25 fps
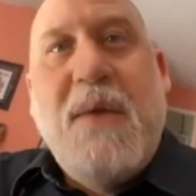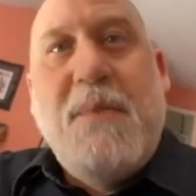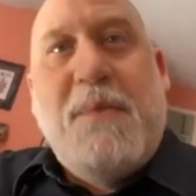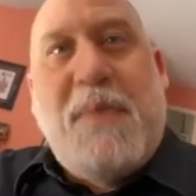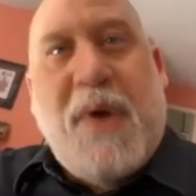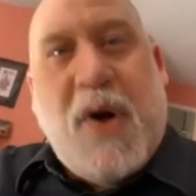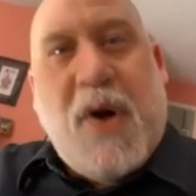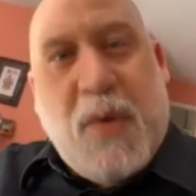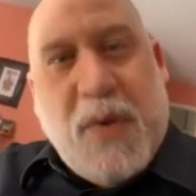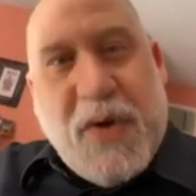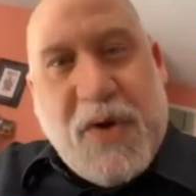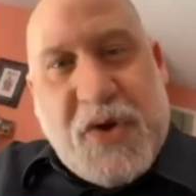
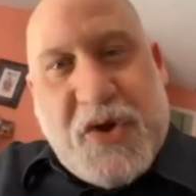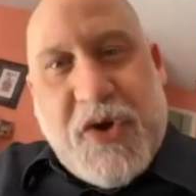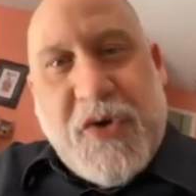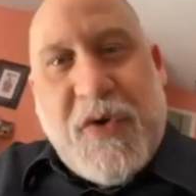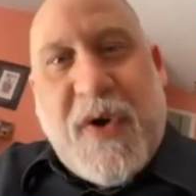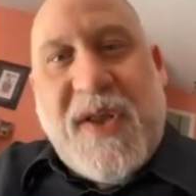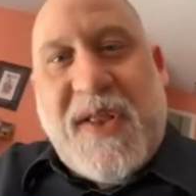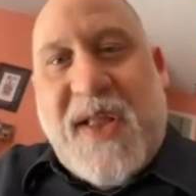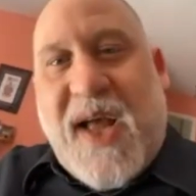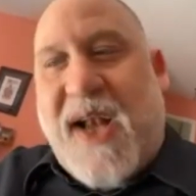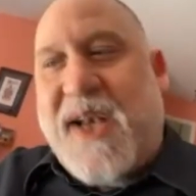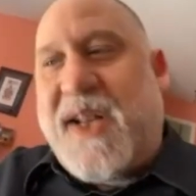But it was
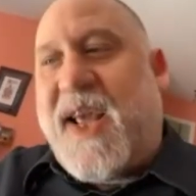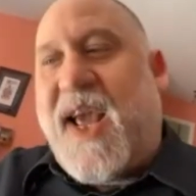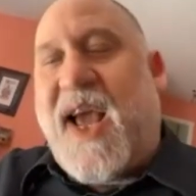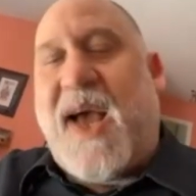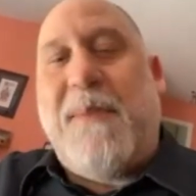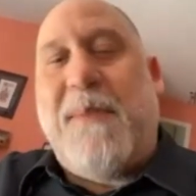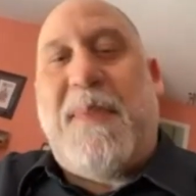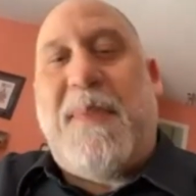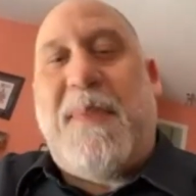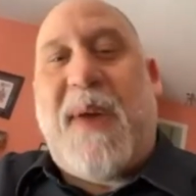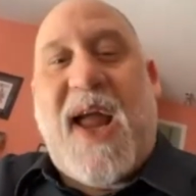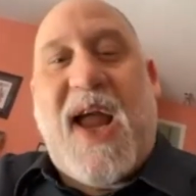during that
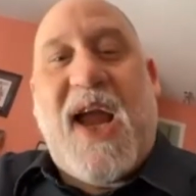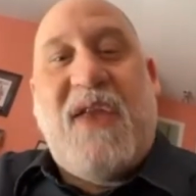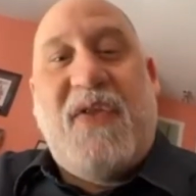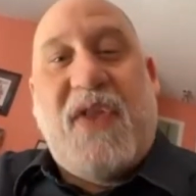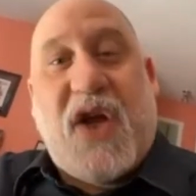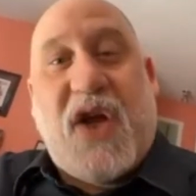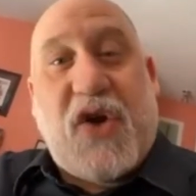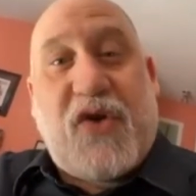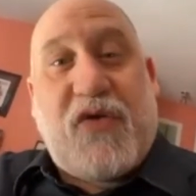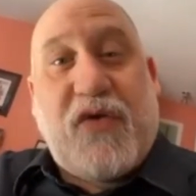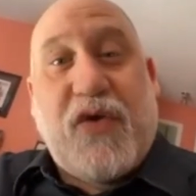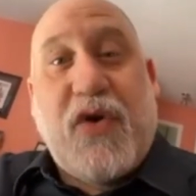campaign
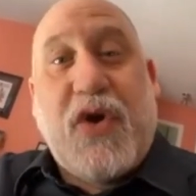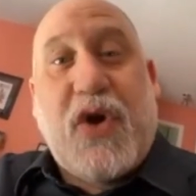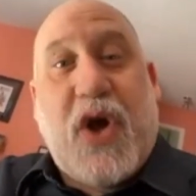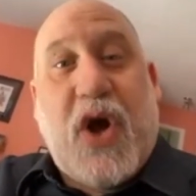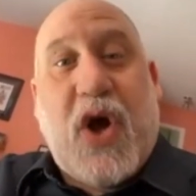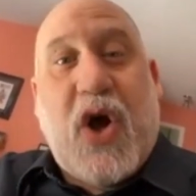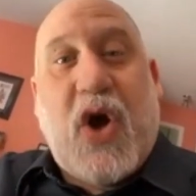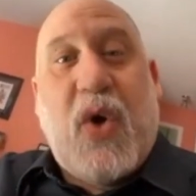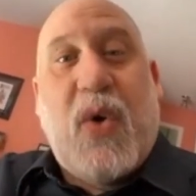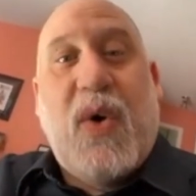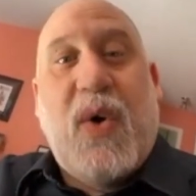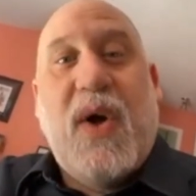that
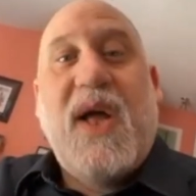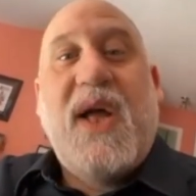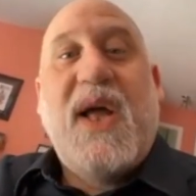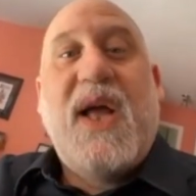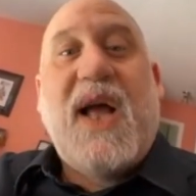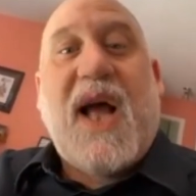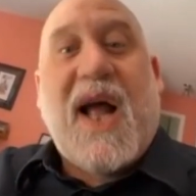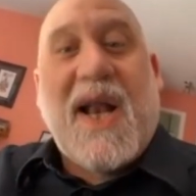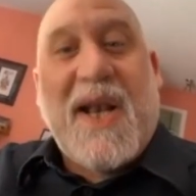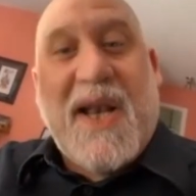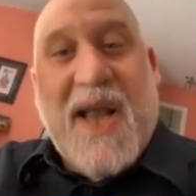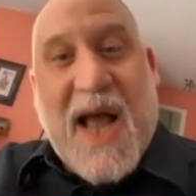Trudeau
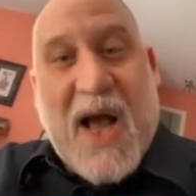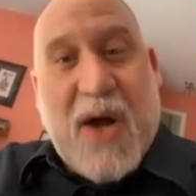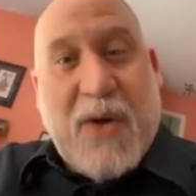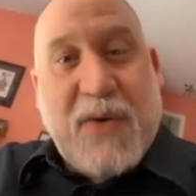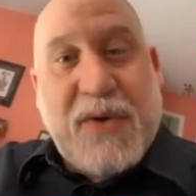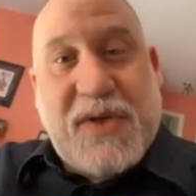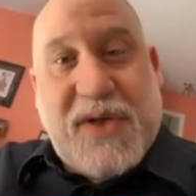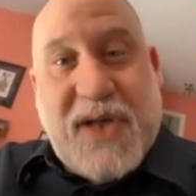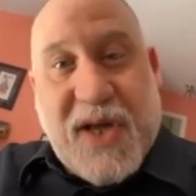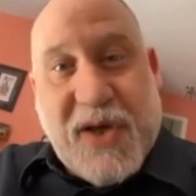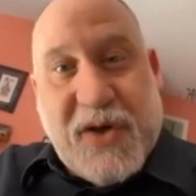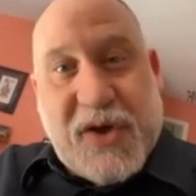
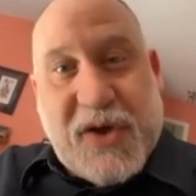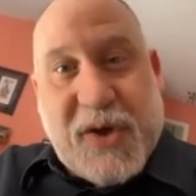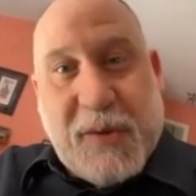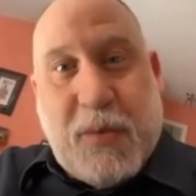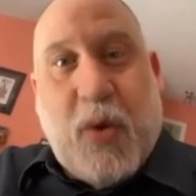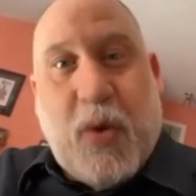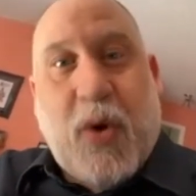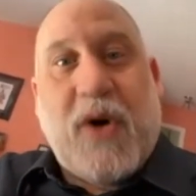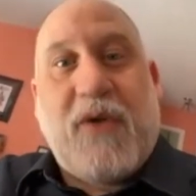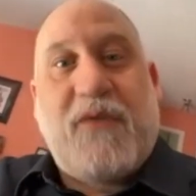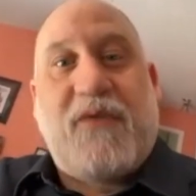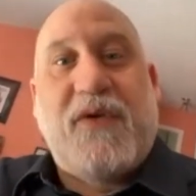announced his
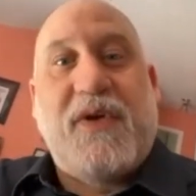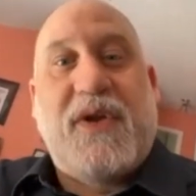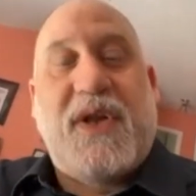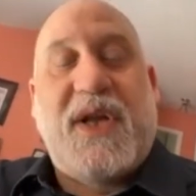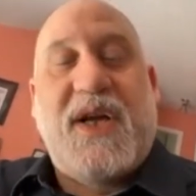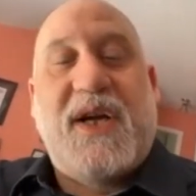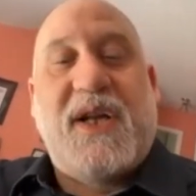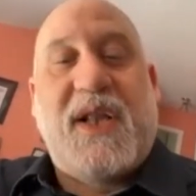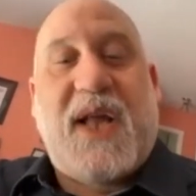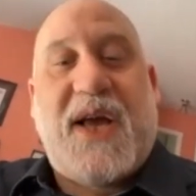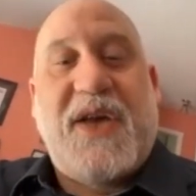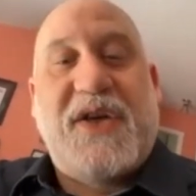support for
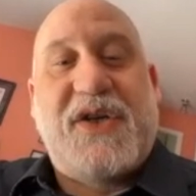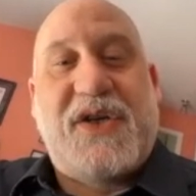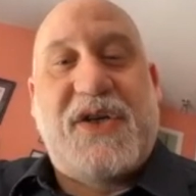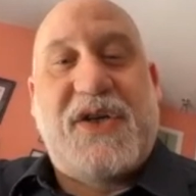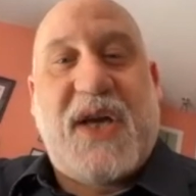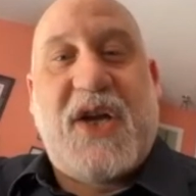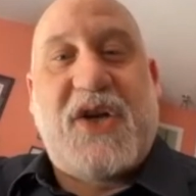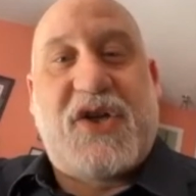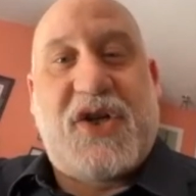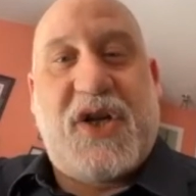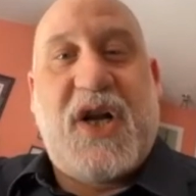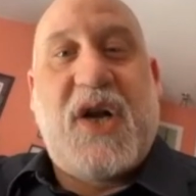
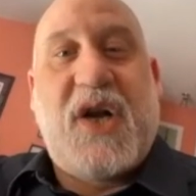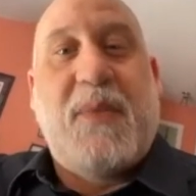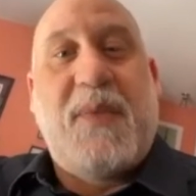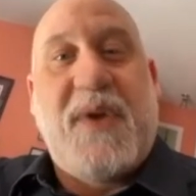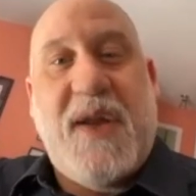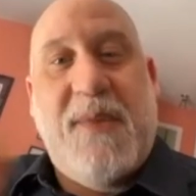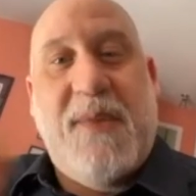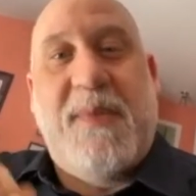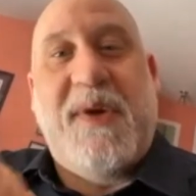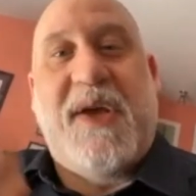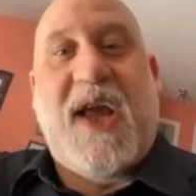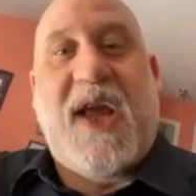legalization. And when
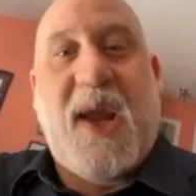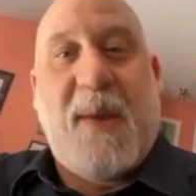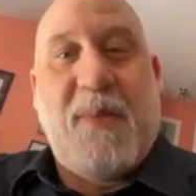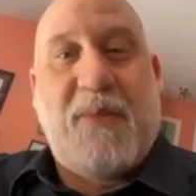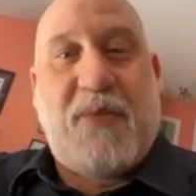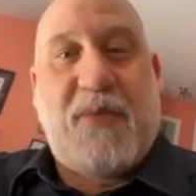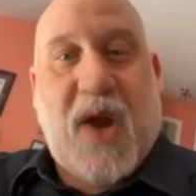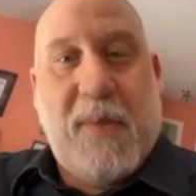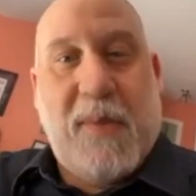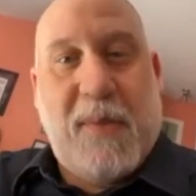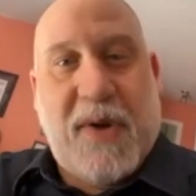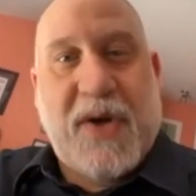he became
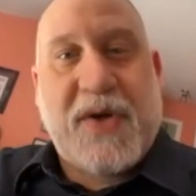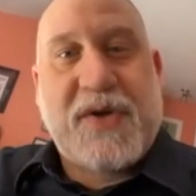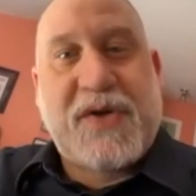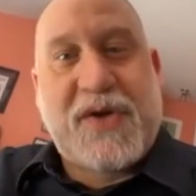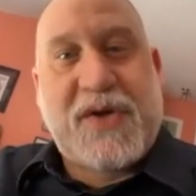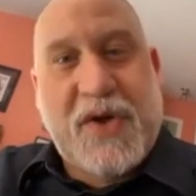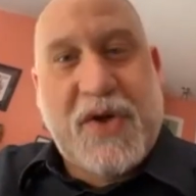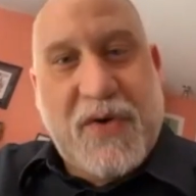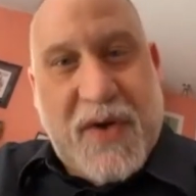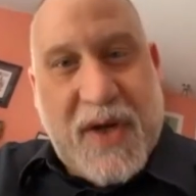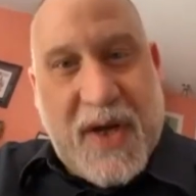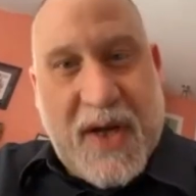prime
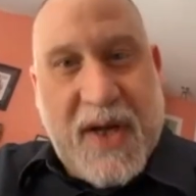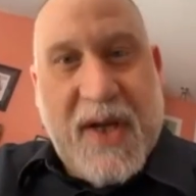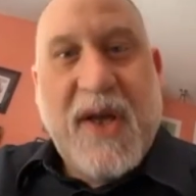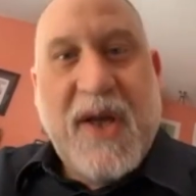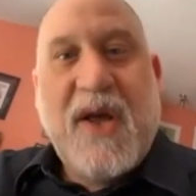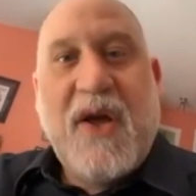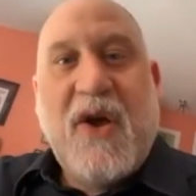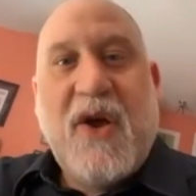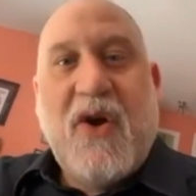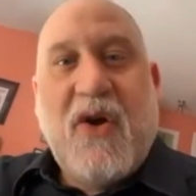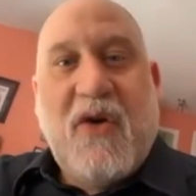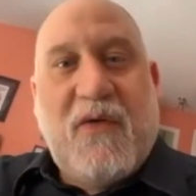minister, he
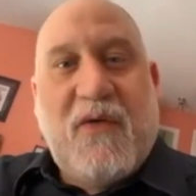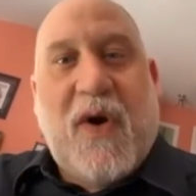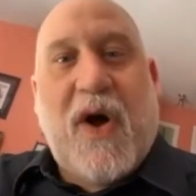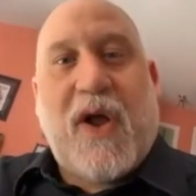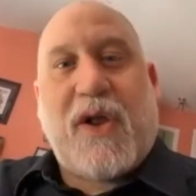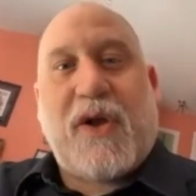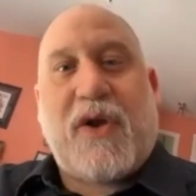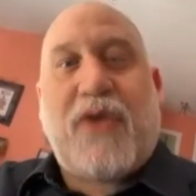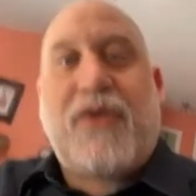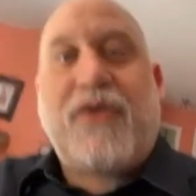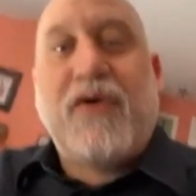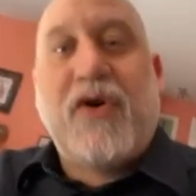
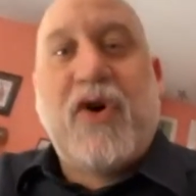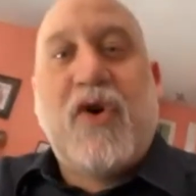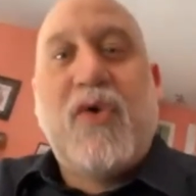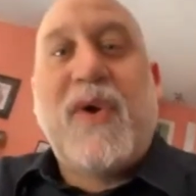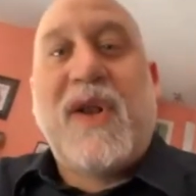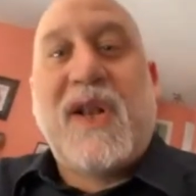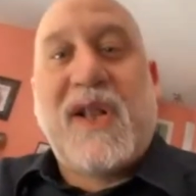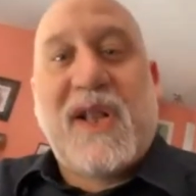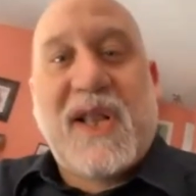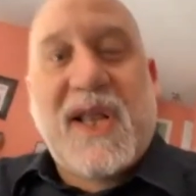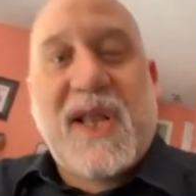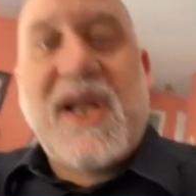followed through
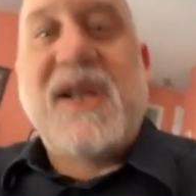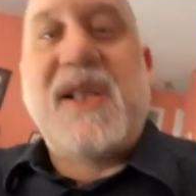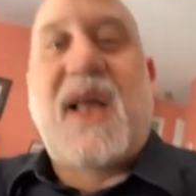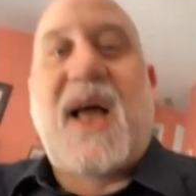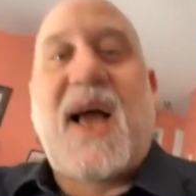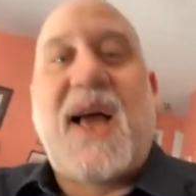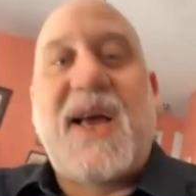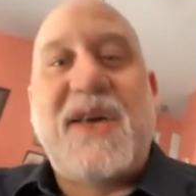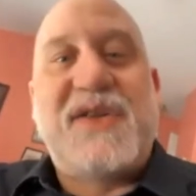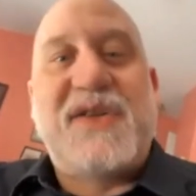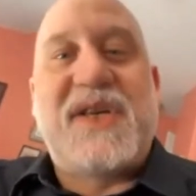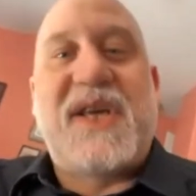and
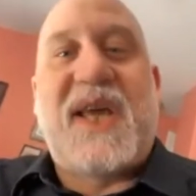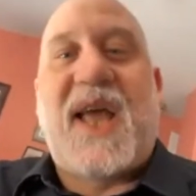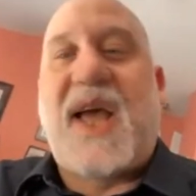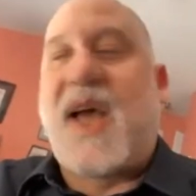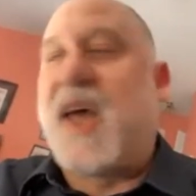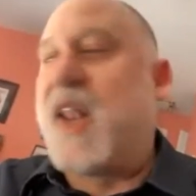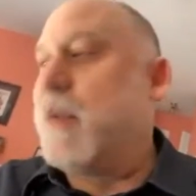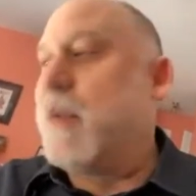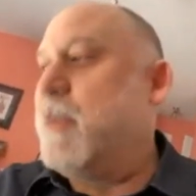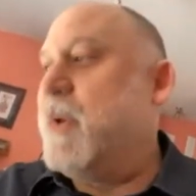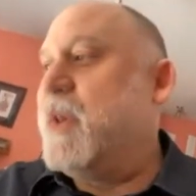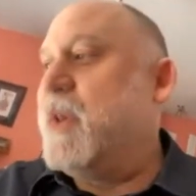legalized
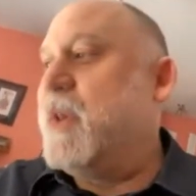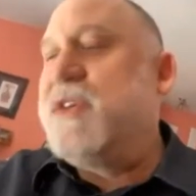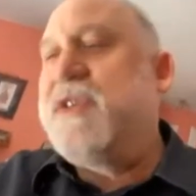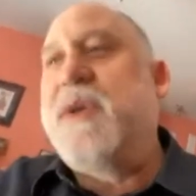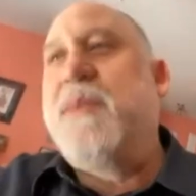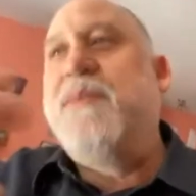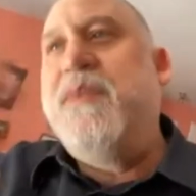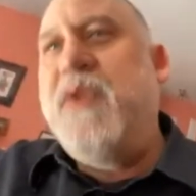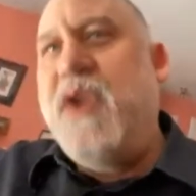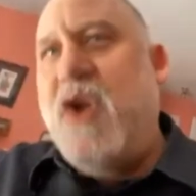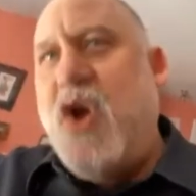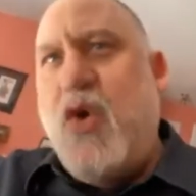cannabis.